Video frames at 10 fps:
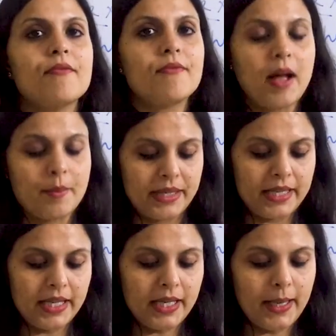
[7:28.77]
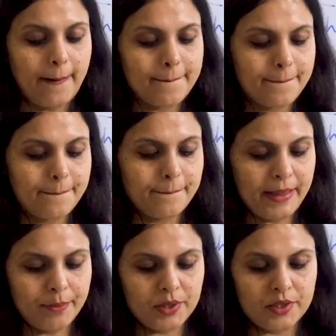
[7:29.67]
family
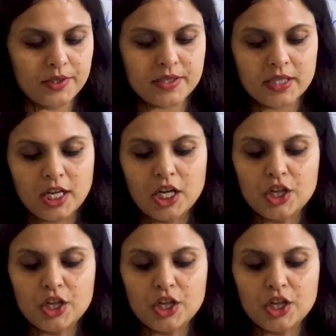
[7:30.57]
members.